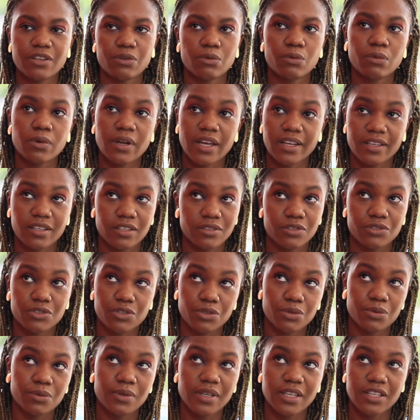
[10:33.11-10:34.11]
all I can
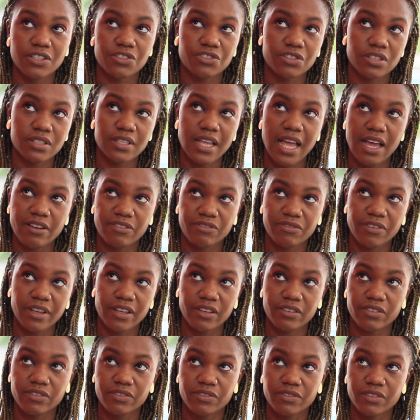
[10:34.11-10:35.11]
do is just have
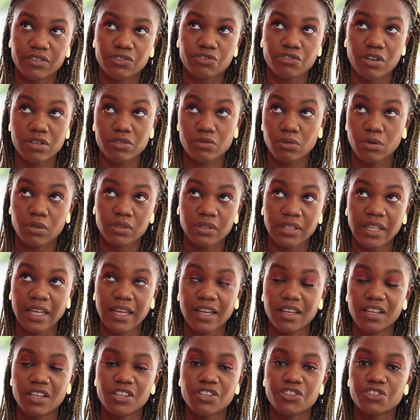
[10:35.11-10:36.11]
faith, trust God
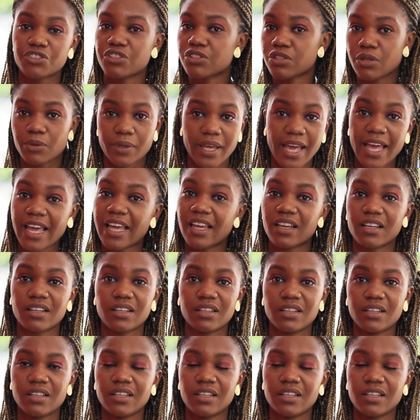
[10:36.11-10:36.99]
that she's okay.